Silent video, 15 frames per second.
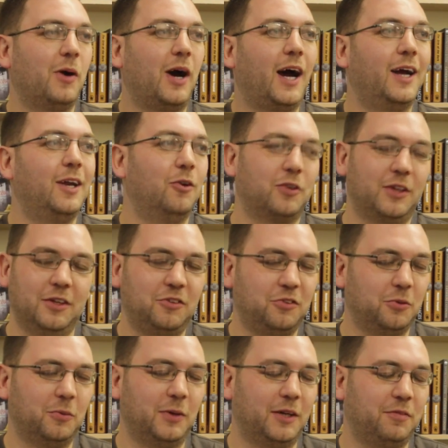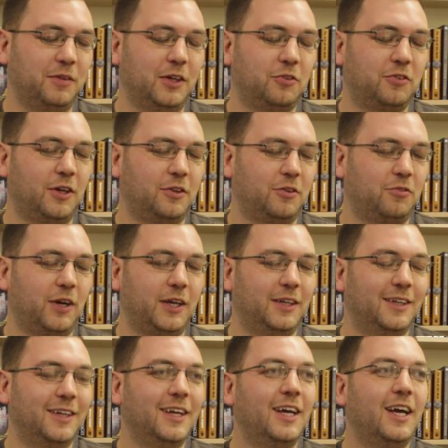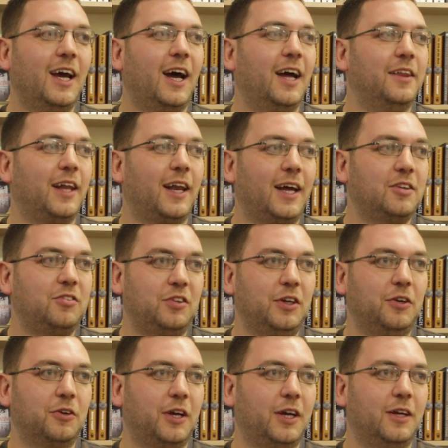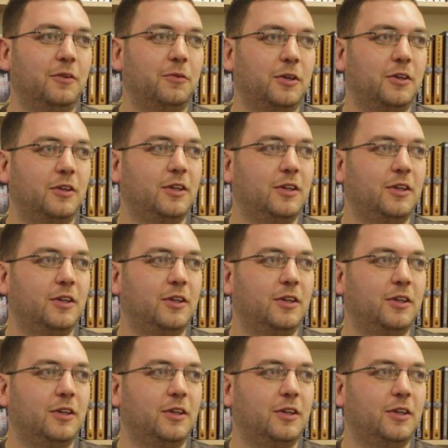I looked into it when I first started writing, and the last serial killer